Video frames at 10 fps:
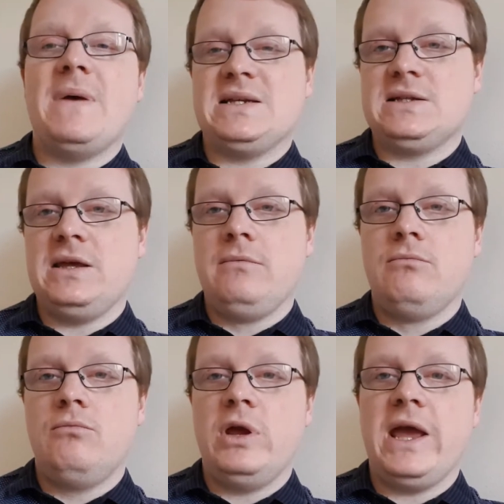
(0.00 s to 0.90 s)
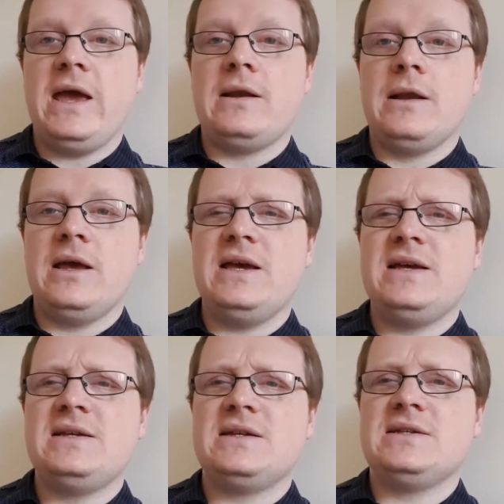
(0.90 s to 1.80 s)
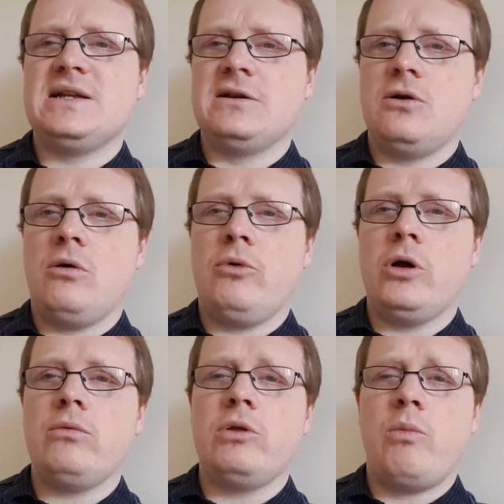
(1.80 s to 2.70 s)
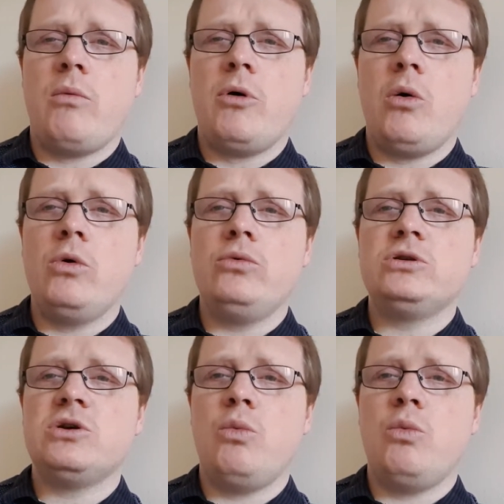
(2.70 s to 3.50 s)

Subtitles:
basically what you're getting is a standard orc boy with one more wound,